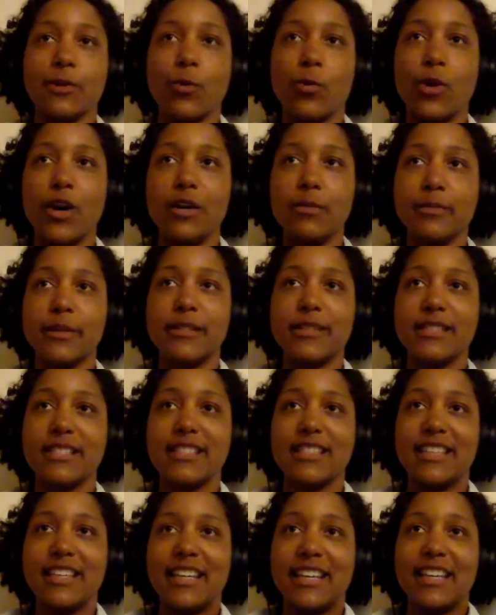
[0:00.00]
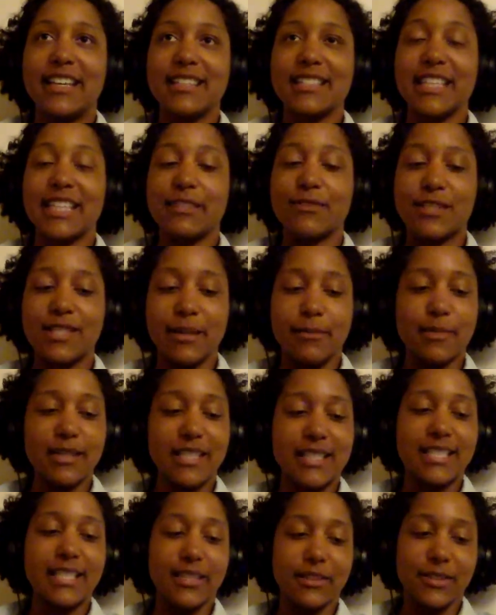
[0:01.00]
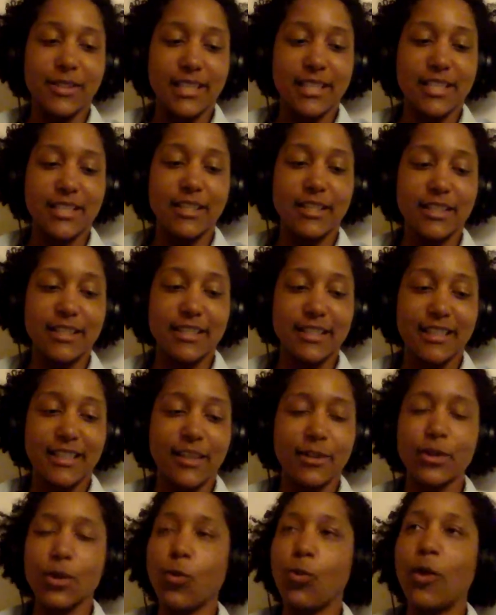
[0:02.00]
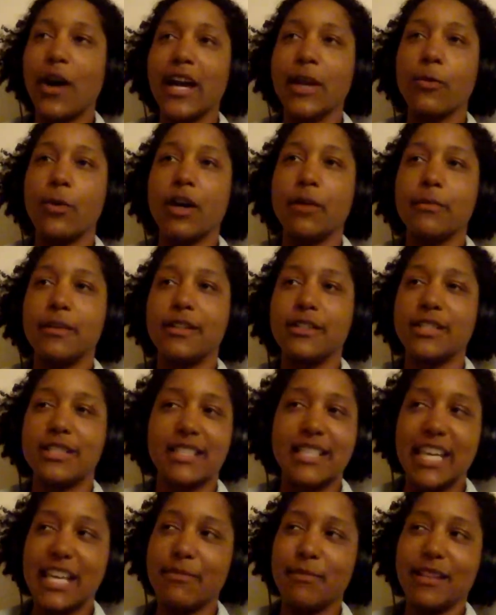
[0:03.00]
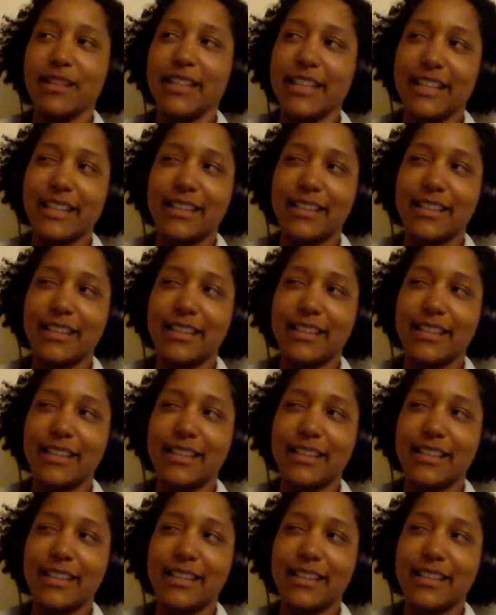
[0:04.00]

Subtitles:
in a Walmart. I was like, if somebody steals this dog, I don't know why Walmart just gave me